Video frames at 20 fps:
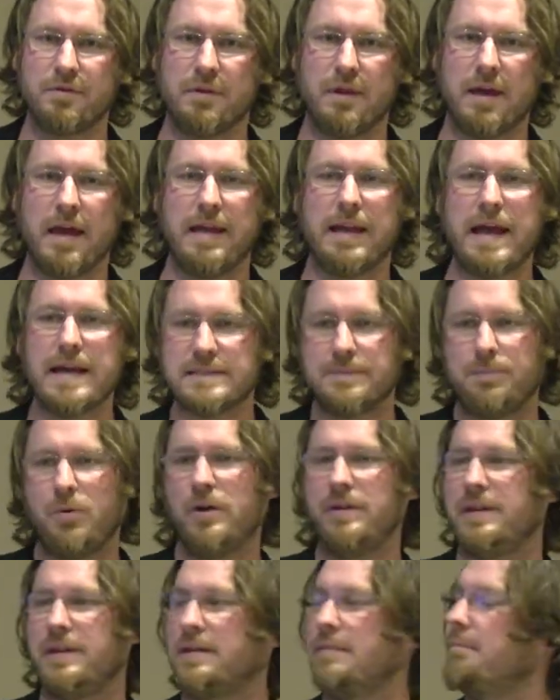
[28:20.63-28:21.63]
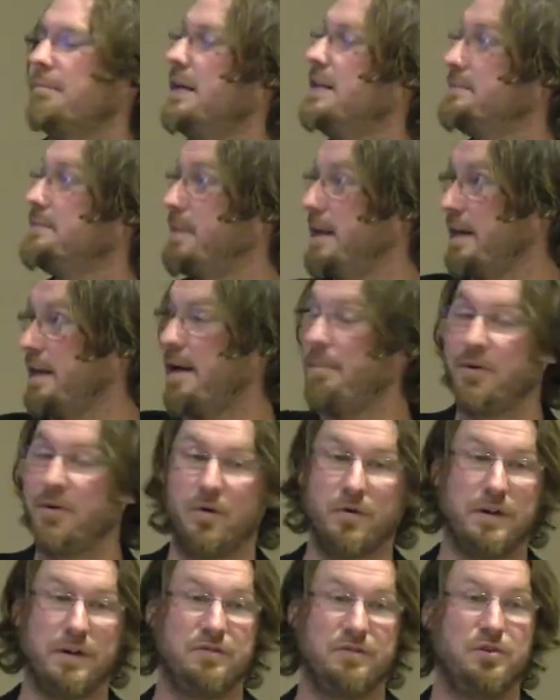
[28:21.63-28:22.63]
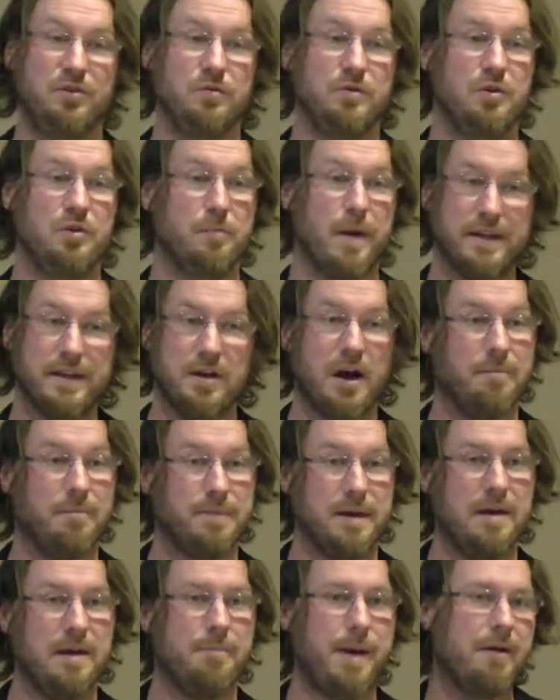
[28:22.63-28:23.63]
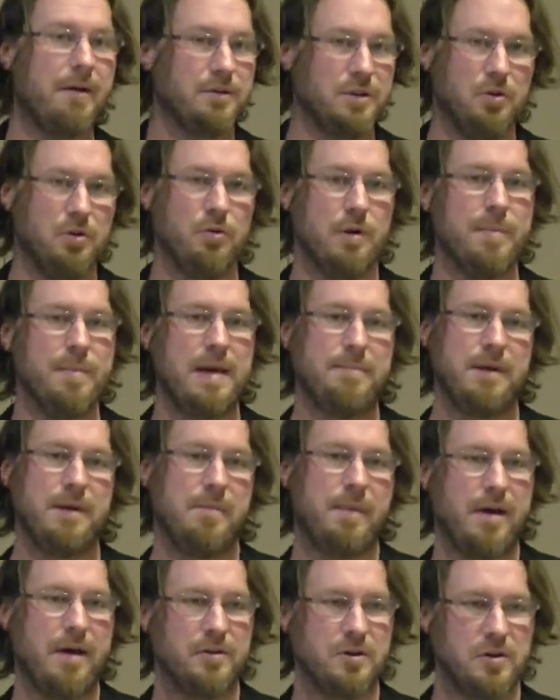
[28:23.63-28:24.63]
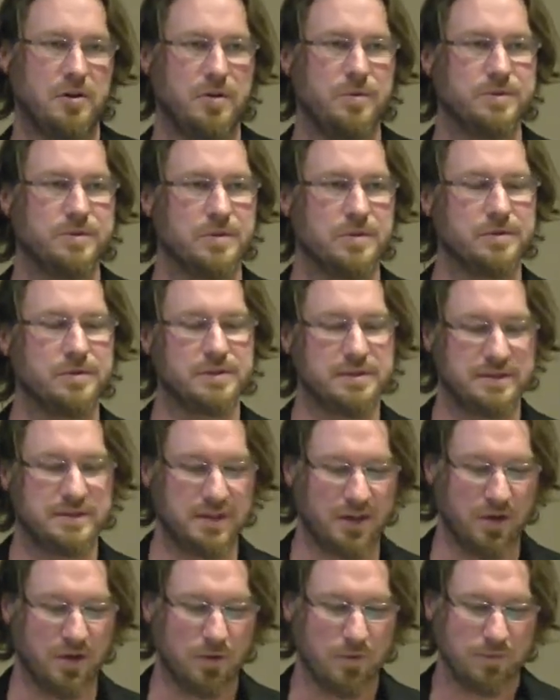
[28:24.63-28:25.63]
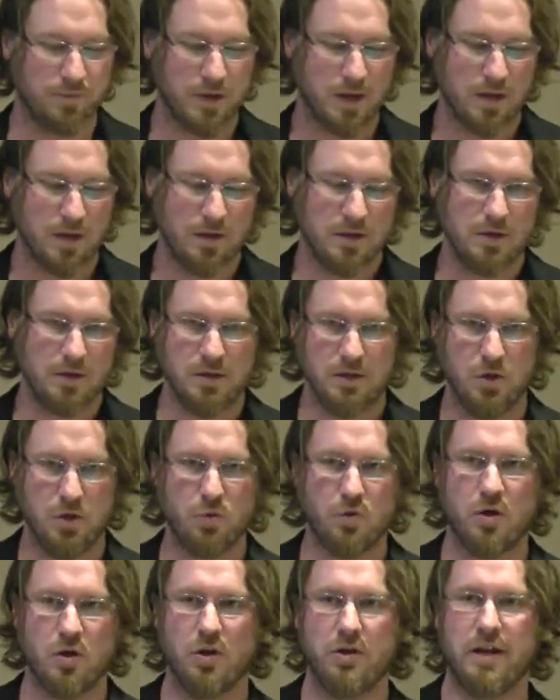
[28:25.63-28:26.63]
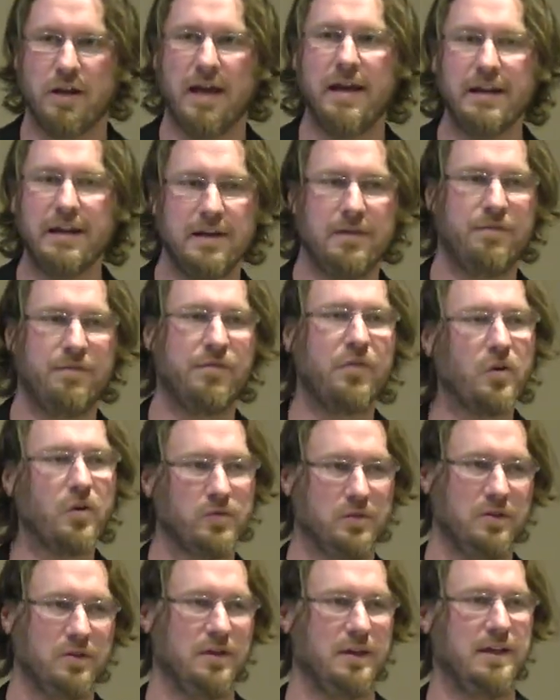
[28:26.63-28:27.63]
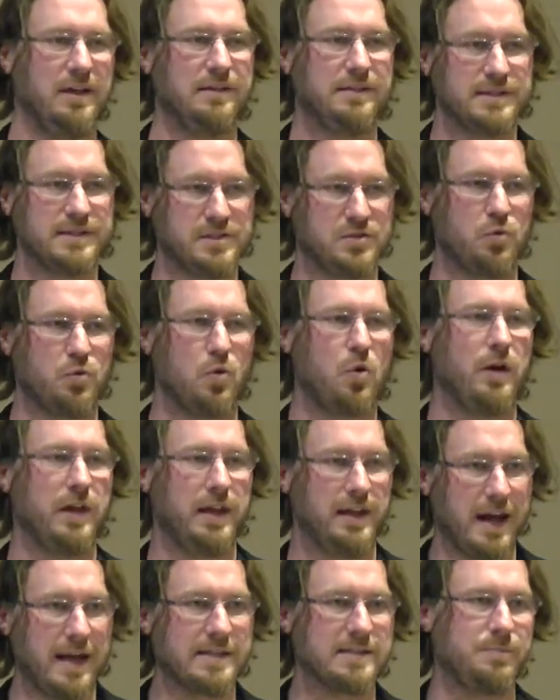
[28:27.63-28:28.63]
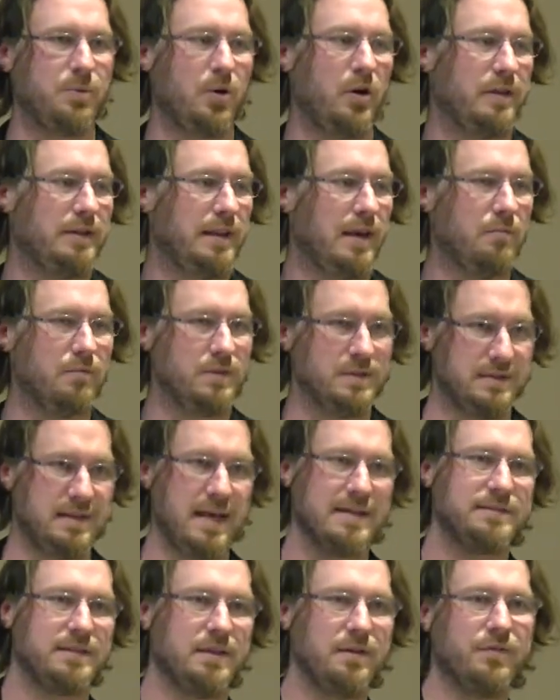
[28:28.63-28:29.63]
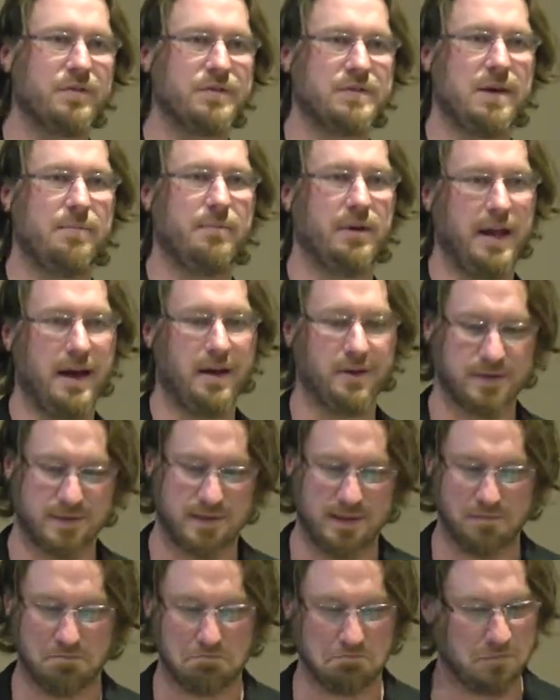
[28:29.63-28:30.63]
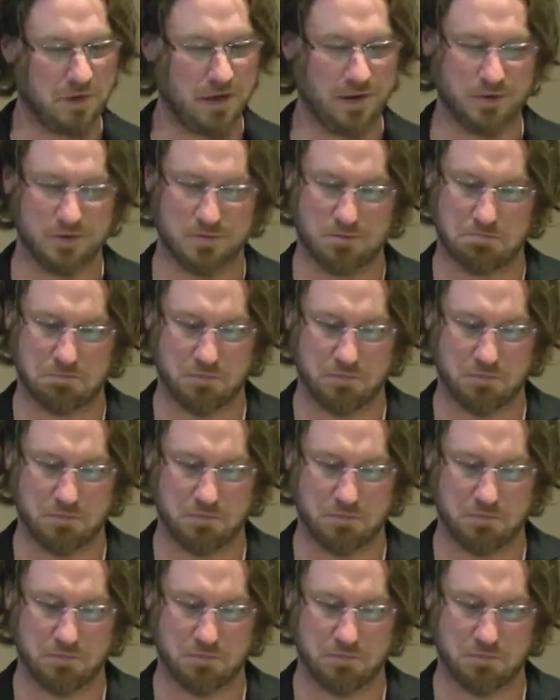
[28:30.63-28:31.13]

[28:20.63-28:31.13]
exploit that is being uploaded to you might not be about you. It might be about your users. So you could inadvertently destroy an exploit that was destined for someone else. And there's